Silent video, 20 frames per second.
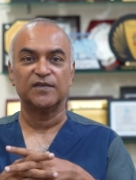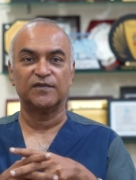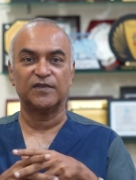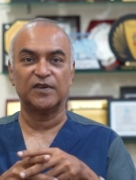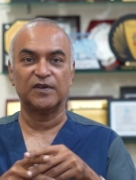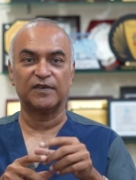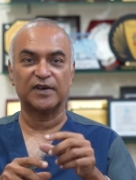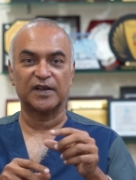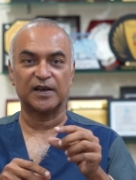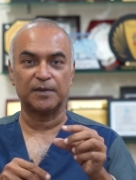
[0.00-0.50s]

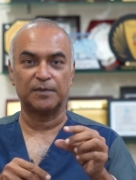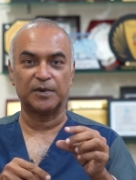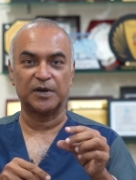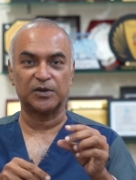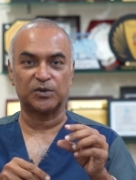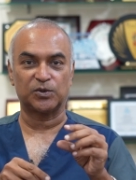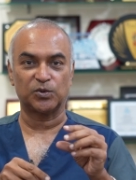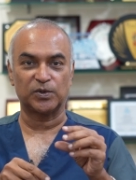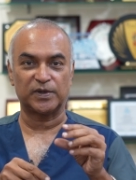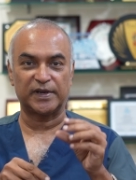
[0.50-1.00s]
we were
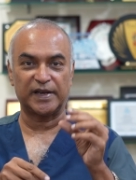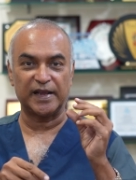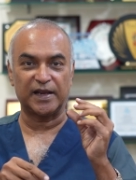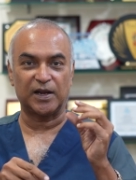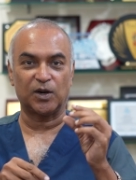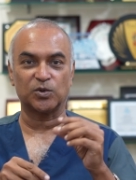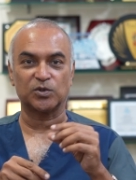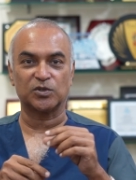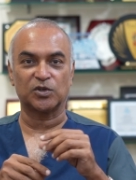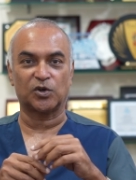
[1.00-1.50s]
able to
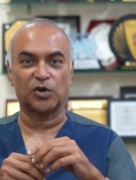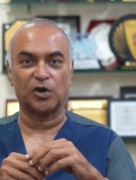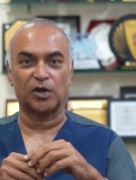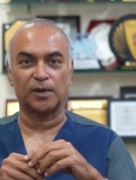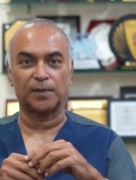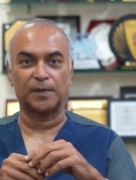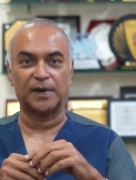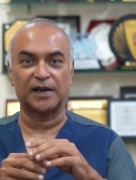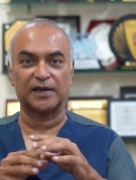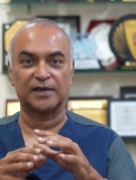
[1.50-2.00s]
take out the
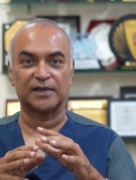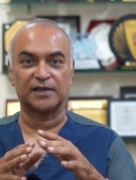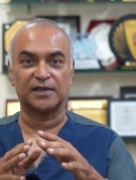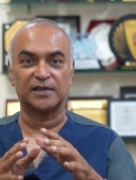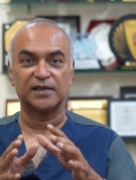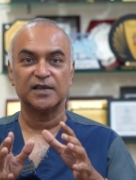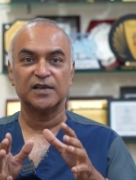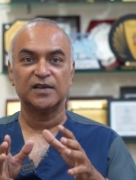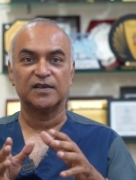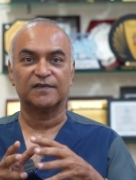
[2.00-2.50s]

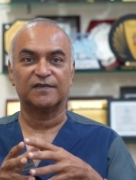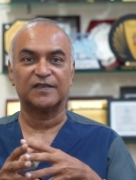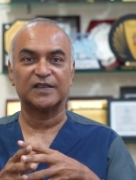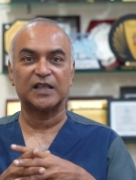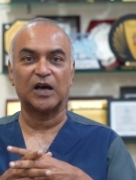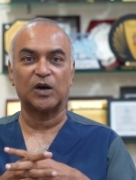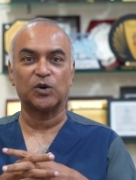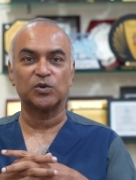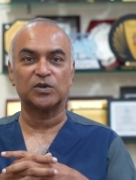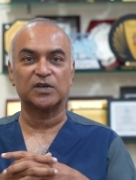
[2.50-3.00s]
gallbladder
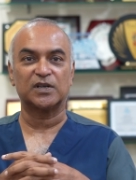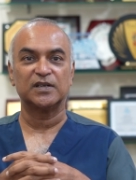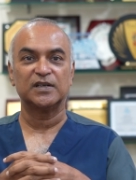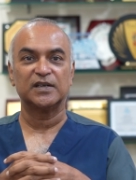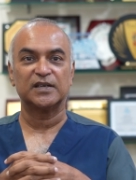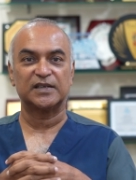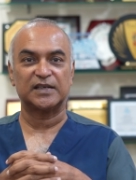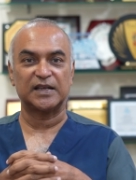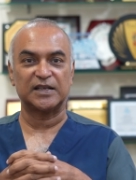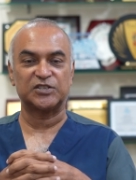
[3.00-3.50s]
without
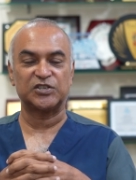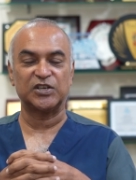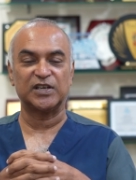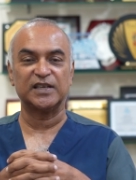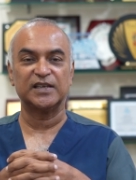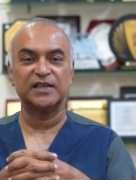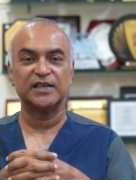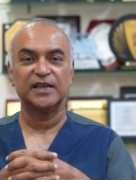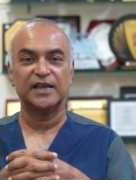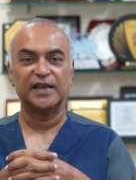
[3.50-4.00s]

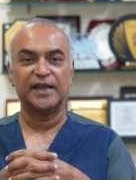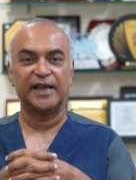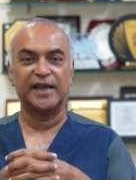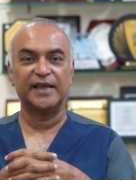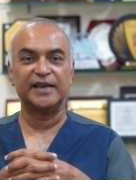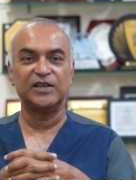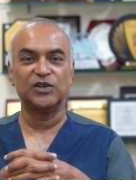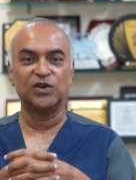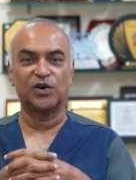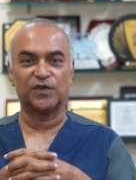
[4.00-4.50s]
touching
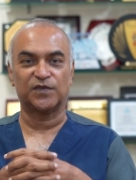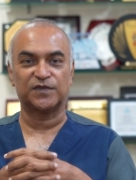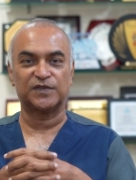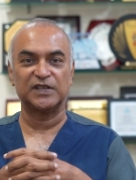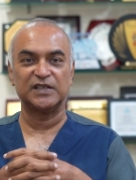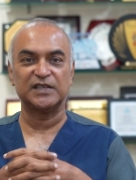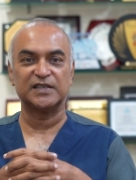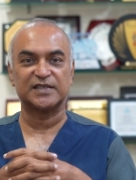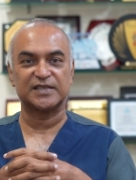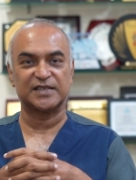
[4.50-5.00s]
any of
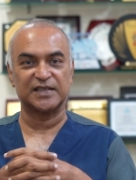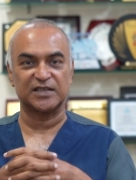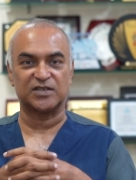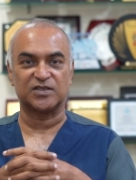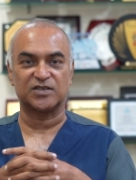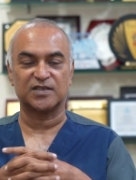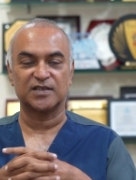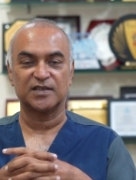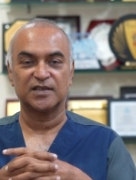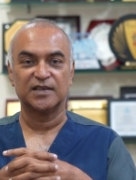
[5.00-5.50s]
these
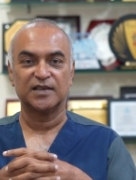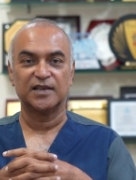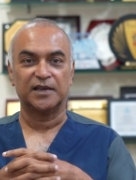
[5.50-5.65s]
cysts